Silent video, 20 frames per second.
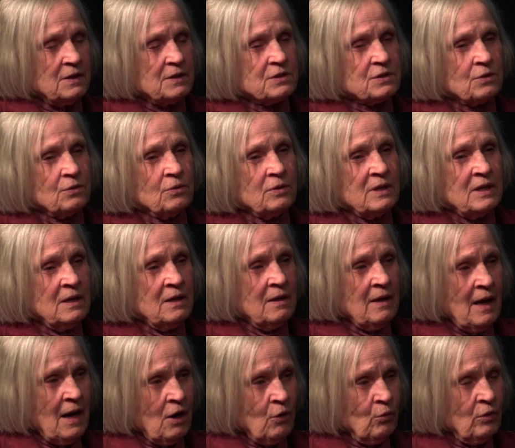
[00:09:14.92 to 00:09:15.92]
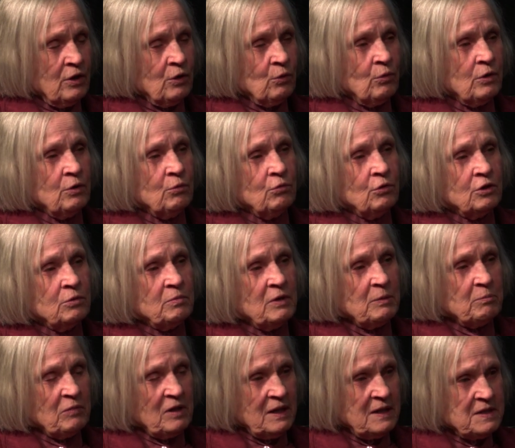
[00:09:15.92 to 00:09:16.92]
So in that one, we would
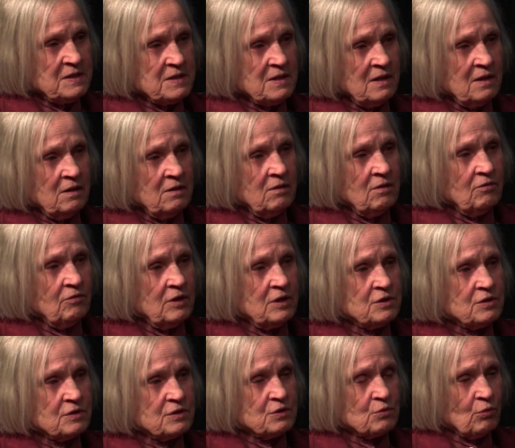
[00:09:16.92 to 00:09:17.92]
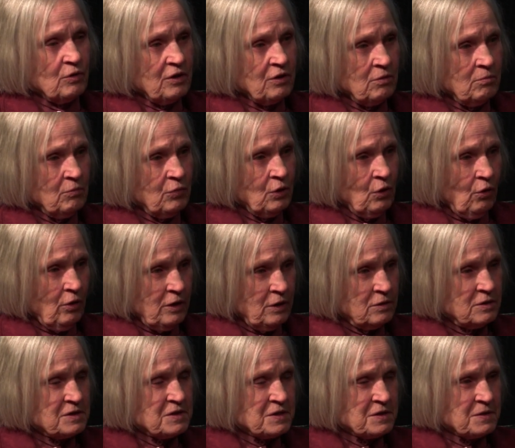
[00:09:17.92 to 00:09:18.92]
be placing individuals with
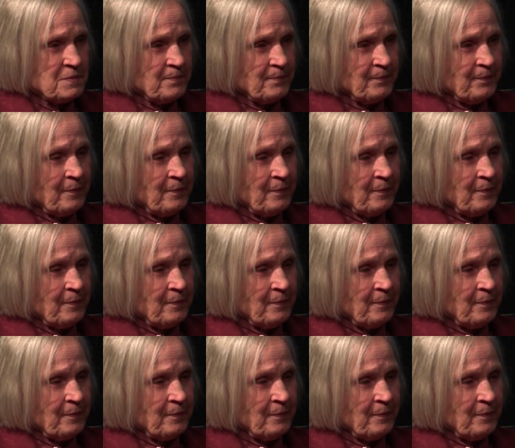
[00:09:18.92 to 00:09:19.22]
employers